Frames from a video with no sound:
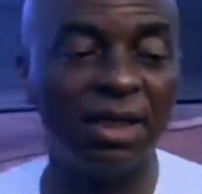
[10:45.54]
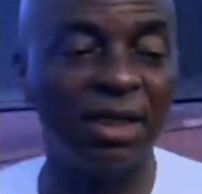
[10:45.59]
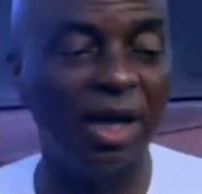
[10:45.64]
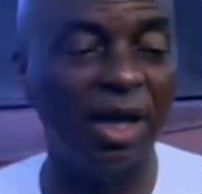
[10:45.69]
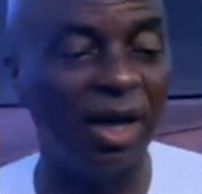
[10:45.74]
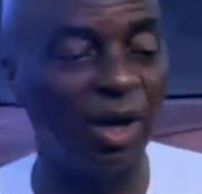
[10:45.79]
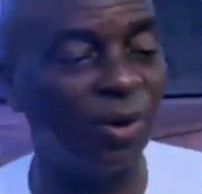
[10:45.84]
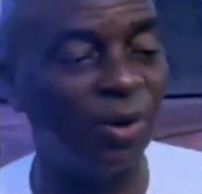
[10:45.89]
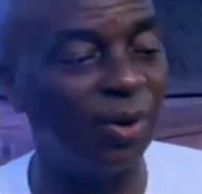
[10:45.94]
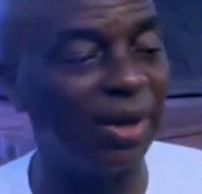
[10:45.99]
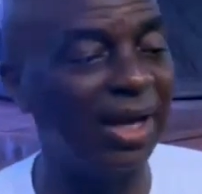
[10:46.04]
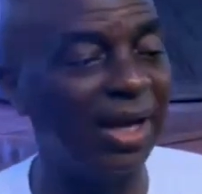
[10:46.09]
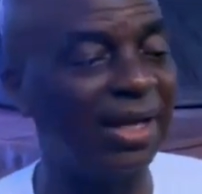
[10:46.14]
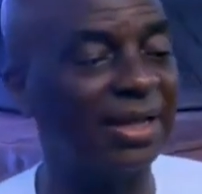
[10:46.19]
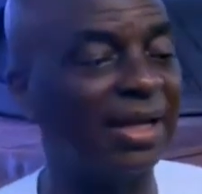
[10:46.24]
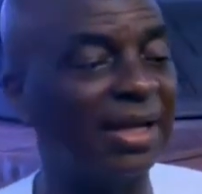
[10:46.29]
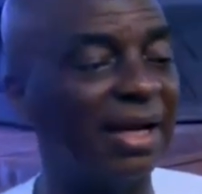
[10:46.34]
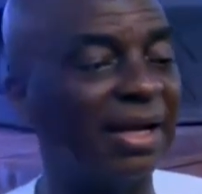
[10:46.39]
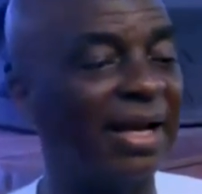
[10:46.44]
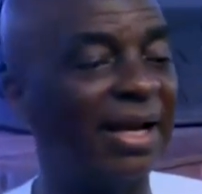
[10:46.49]
Now,
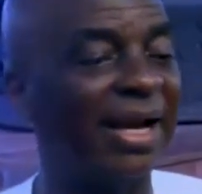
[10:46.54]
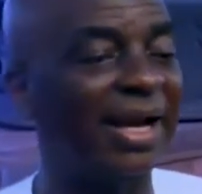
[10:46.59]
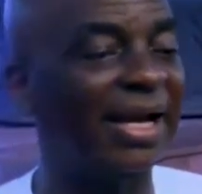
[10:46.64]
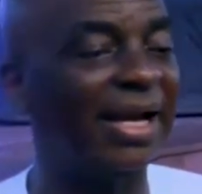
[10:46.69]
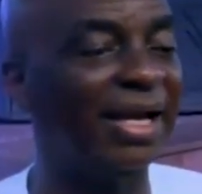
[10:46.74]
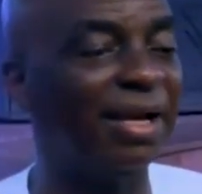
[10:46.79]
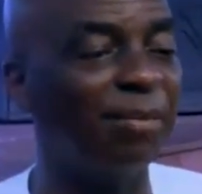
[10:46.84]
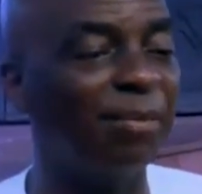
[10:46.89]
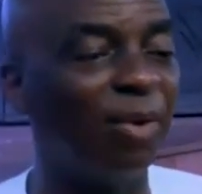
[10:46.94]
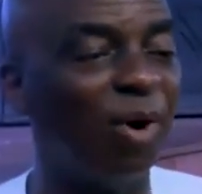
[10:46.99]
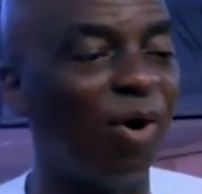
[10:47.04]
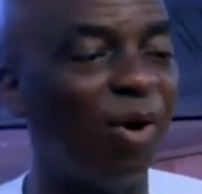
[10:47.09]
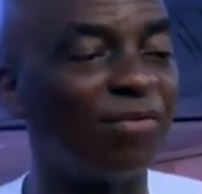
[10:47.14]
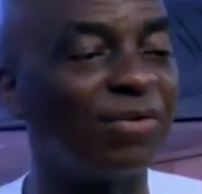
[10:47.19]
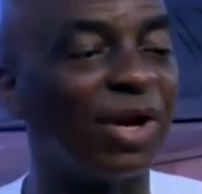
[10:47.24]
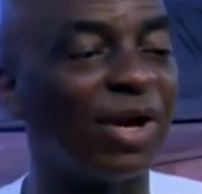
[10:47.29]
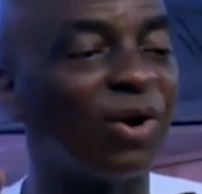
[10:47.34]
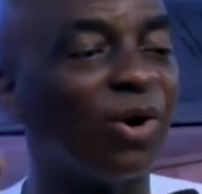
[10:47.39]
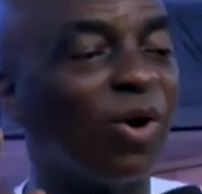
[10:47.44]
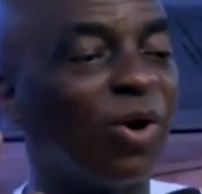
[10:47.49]
in the name
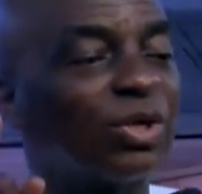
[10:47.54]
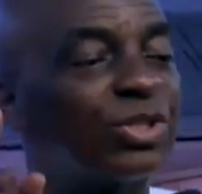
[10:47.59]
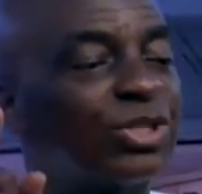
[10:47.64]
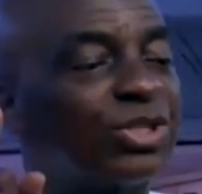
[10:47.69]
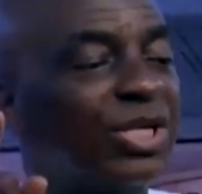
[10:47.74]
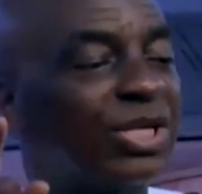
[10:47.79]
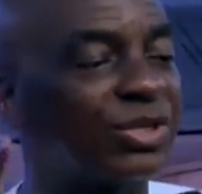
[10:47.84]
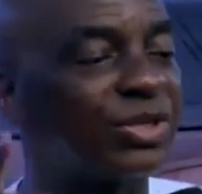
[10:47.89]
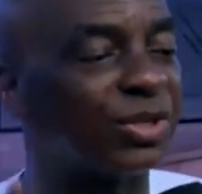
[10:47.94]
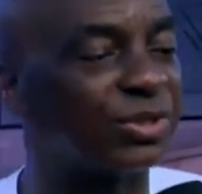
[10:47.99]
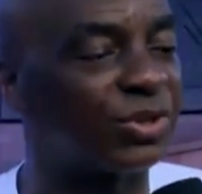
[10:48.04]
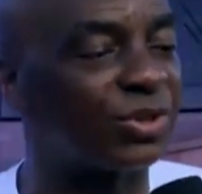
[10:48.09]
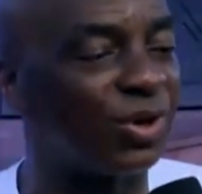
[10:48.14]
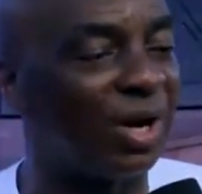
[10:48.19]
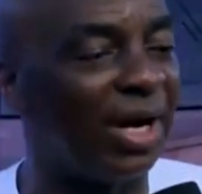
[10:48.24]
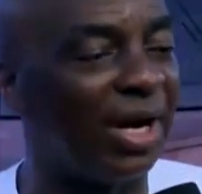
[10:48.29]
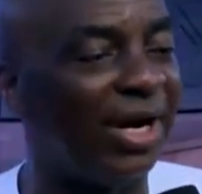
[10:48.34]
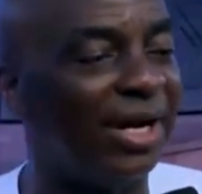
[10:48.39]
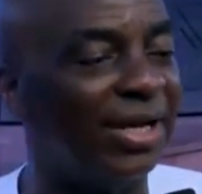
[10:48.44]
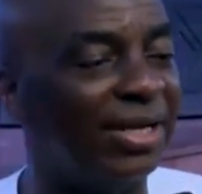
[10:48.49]
of the Lord Jesus
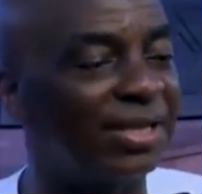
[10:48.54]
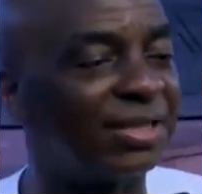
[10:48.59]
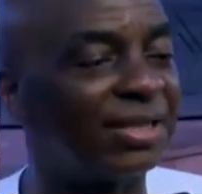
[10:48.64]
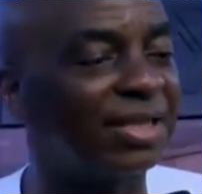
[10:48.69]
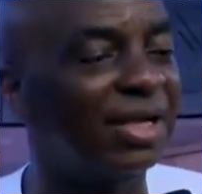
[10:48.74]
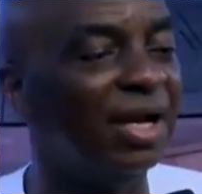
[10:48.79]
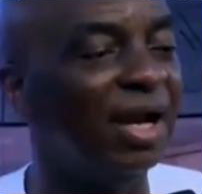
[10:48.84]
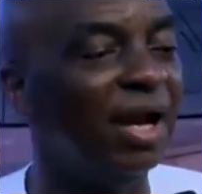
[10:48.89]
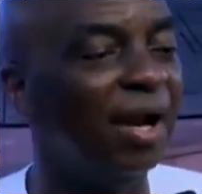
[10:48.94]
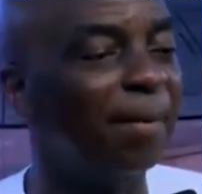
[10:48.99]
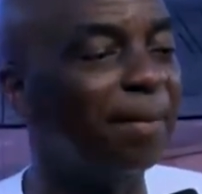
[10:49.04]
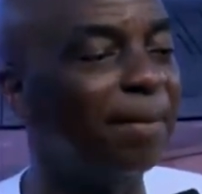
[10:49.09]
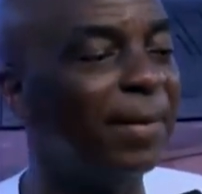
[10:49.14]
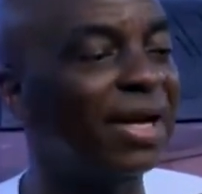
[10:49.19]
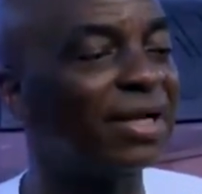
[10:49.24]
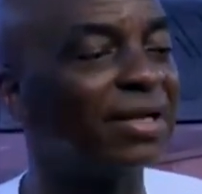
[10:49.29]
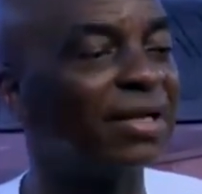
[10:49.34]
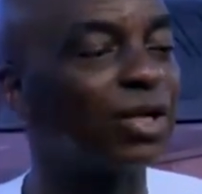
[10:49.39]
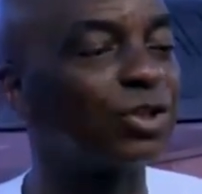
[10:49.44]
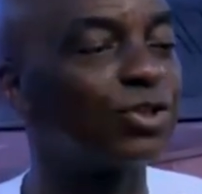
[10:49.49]
Christ,
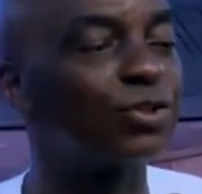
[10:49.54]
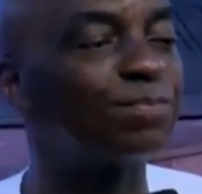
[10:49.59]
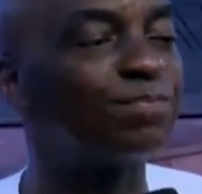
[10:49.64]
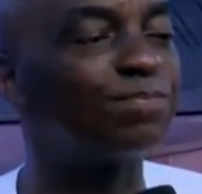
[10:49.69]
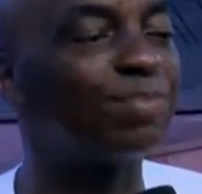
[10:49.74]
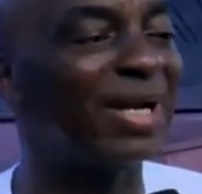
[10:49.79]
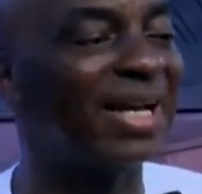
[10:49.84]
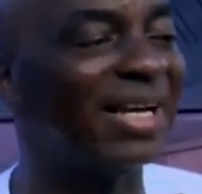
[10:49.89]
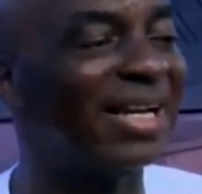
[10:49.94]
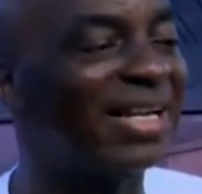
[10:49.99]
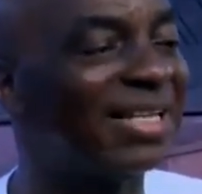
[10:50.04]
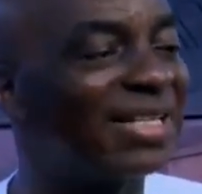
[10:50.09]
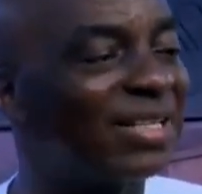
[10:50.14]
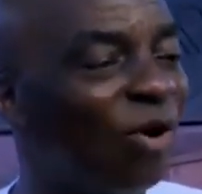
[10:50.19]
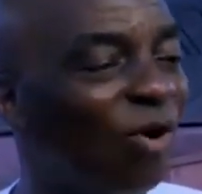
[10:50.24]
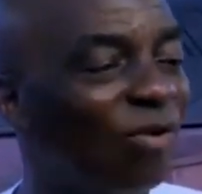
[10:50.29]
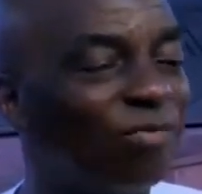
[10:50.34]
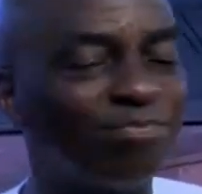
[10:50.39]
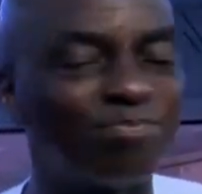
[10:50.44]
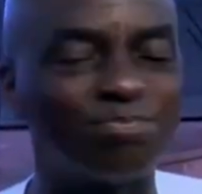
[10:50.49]
may the spirit
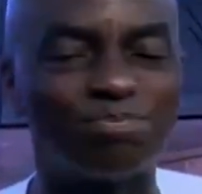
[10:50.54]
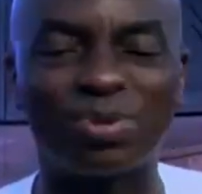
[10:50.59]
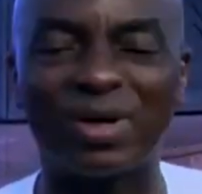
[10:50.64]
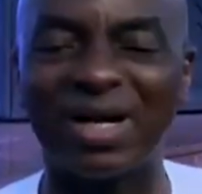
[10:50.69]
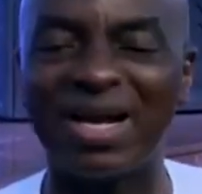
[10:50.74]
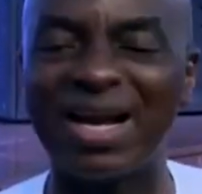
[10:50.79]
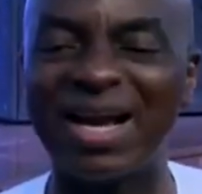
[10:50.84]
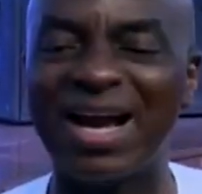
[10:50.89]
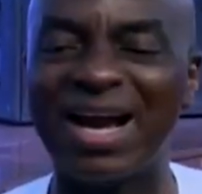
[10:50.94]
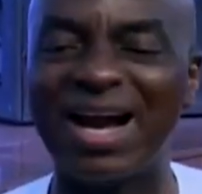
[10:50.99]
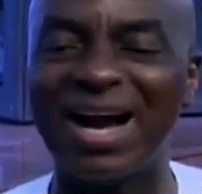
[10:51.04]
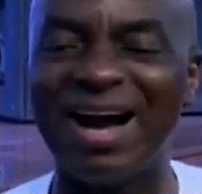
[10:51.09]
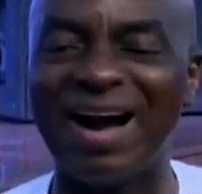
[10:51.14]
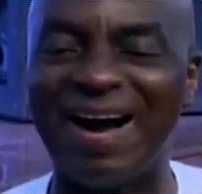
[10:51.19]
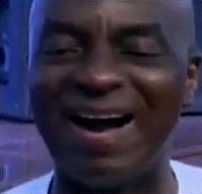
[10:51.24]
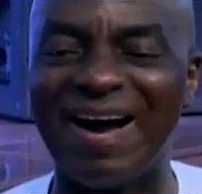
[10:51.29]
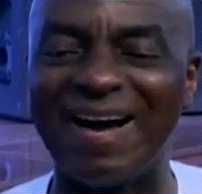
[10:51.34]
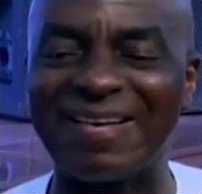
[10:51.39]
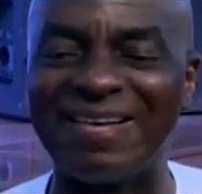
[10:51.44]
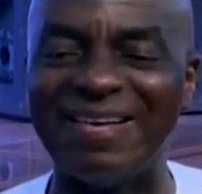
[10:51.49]
of
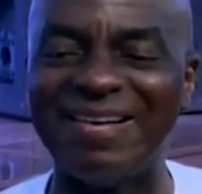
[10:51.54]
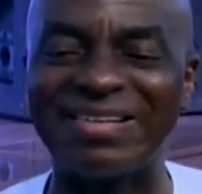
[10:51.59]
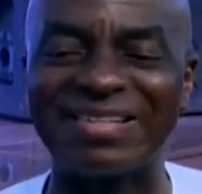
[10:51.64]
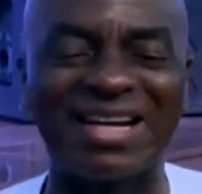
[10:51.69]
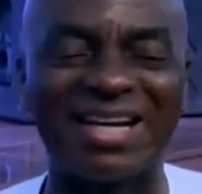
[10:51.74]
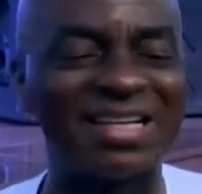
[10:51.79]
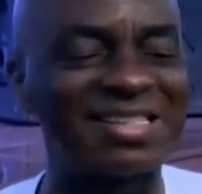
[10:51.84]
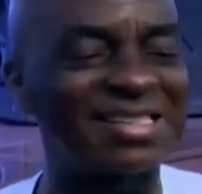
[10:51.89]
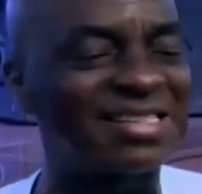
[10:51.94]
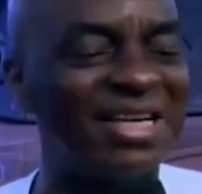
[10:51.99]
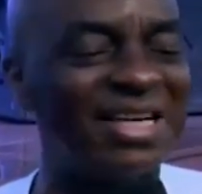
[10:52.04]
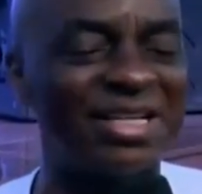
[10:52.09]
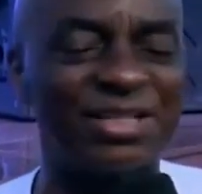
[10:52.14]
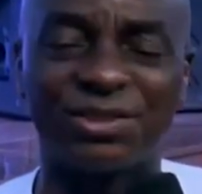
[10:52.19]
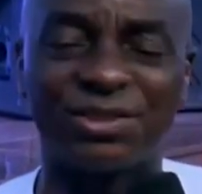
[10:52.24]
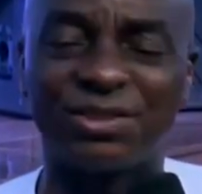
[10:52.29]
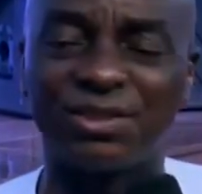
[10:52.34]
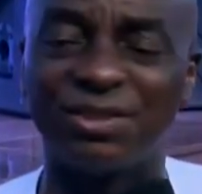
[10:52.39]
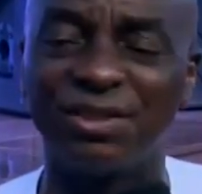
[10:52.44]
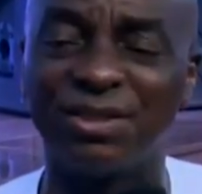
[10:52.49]
prayer and
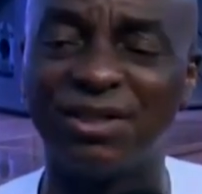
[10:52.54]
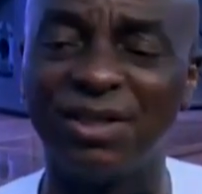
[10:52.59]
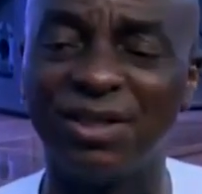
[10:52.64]
intercession